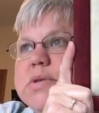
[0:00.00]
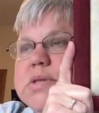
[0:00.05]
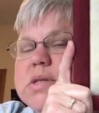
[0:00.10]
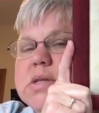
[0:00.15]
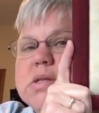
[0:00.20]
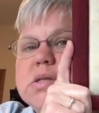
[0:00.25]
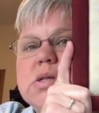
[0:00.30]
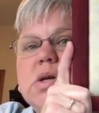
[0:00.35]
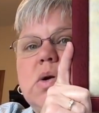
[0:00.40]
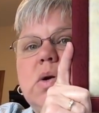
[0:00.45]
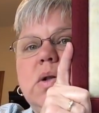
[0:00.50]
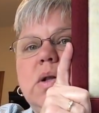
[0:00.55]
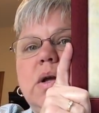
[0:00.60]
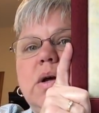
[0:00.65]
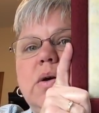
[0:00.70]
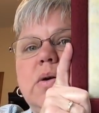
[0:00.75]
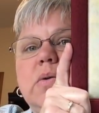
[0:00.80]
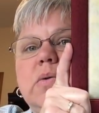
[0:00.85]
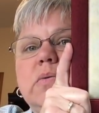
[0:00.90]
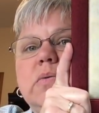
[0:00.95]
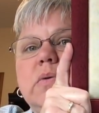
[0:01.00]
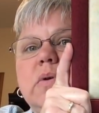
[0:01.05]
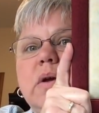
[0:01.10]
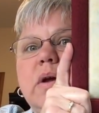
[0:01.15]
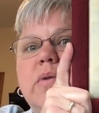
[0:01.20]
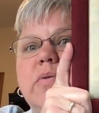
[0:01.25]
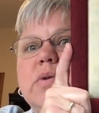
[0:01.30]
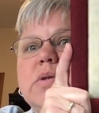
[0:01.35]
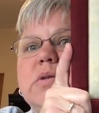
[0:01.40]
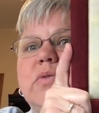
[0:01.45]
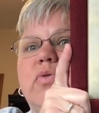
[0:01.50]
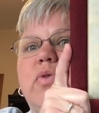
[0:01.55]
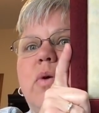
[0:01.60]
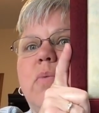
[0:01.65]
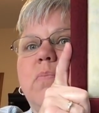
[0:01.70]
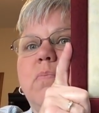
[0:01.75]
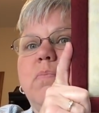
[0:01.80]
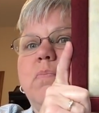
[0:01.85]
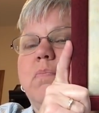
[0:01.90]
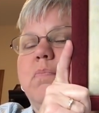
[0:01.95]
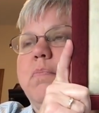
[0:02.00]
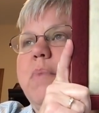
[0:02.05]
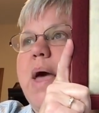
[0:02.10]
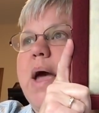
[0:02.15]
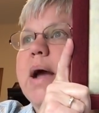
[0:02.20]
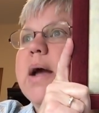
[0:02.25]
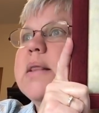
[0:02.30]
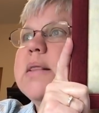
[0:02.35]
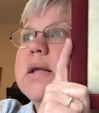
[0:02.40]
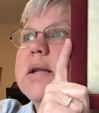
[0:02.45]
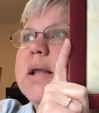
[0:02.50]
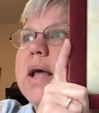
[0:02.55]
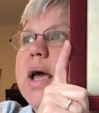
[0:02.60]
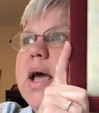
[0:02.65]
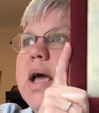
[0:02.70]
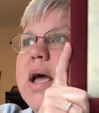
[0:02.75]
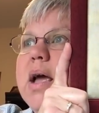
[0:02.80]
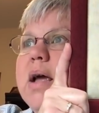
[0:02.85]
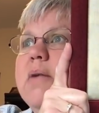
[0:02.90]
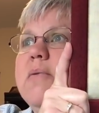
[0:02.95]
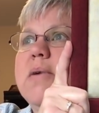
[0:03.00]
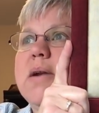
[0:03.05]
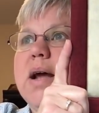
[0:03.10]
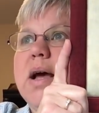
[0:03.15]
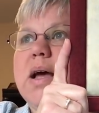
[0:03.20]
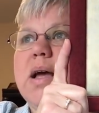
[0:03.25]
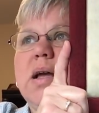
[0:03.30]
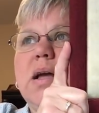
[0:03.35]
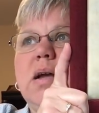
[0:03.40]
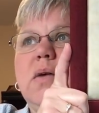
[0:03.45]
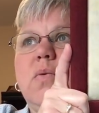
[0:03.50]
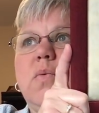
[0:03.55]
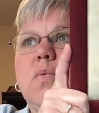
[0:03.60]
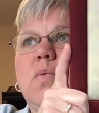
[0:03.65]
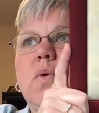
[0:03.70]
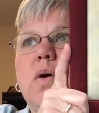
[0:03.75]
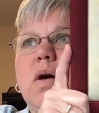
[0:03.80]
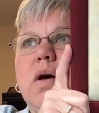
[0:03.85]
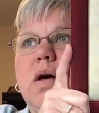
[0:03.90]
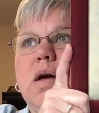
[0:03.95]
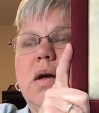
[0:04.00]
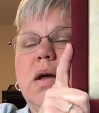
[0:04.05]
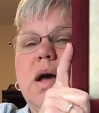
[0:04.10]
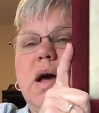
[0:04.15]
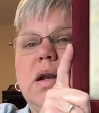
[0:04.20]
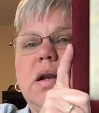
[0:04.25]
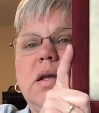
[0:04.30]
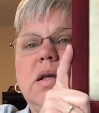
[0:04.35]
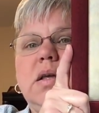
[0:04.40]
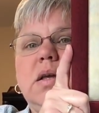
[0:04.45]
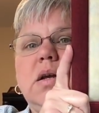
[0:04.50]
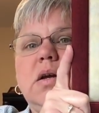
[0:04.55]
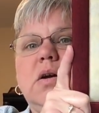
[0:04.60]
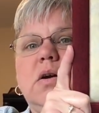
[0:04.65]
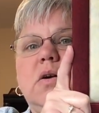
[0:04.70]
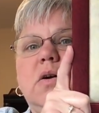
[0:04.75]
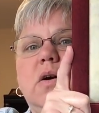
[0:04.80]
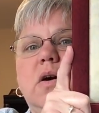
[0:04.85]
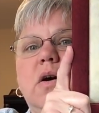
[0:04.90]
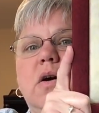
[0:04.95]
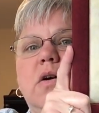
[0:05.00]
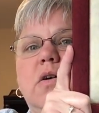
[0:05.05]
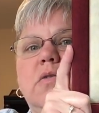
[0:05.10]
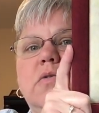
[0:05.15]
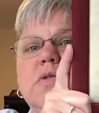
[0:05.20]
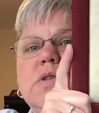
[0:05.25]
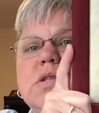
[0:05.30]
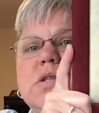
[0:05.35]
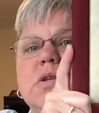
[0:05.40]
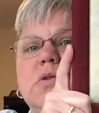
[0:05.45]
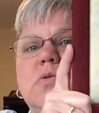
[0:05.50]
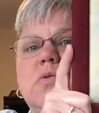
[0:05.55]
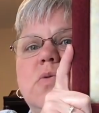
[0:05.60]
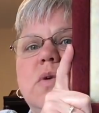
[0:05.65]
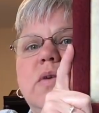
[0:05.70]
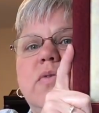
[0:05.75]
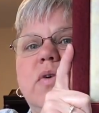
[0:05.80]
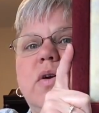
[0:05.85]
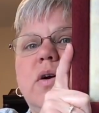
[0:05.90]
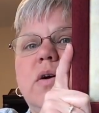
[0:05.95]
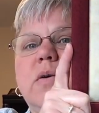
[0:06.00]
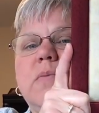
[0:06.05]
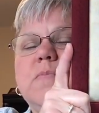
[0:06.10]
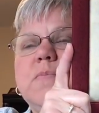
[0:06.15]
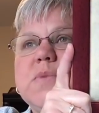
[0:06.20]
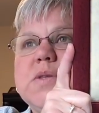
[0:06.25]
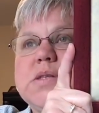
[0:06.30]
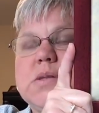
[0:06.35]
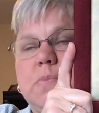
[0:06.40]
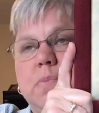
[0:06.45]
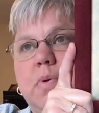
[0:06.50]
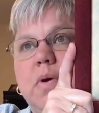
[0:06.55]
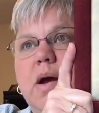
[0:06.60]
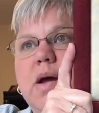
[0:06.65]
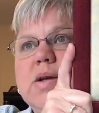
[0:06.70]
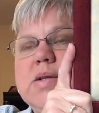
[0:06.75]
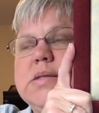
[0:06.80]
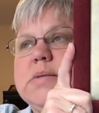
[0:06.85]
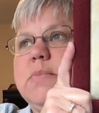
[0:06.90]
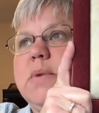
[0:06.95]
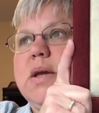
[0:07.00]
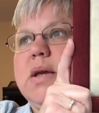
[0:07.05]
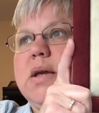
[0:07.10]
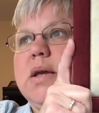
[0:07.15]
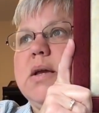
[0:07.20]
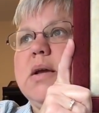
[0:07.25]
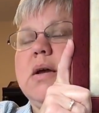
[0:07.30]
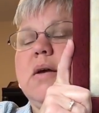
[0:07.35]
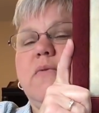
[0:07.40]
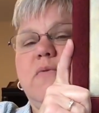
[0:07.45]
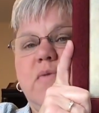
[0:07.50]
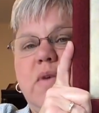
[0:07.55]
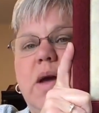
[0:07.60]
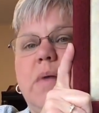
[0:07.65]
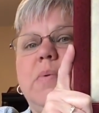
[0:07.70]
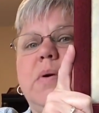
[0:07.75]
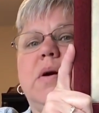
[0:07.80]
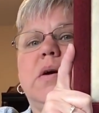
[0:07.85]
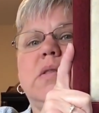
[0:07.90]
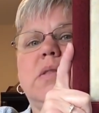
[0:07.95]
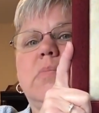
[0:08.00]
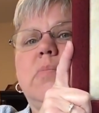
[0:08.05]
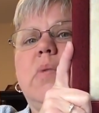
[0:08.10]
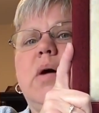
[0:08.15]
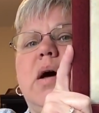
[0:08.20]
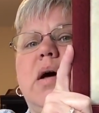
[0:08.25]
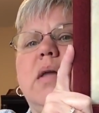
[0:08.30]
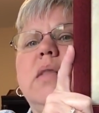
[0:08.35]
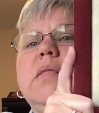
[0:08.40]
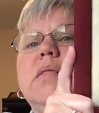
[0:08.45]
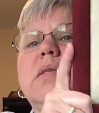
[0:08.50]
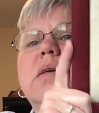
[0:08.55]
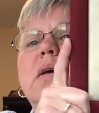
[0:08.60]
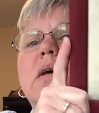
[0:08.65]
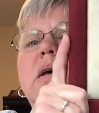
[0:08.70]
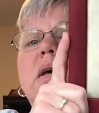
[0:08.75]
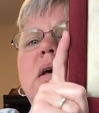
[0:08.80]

was a solo. It was from back in the day when I got a year of Silk Weaver Surprise Me Fabric of the Month.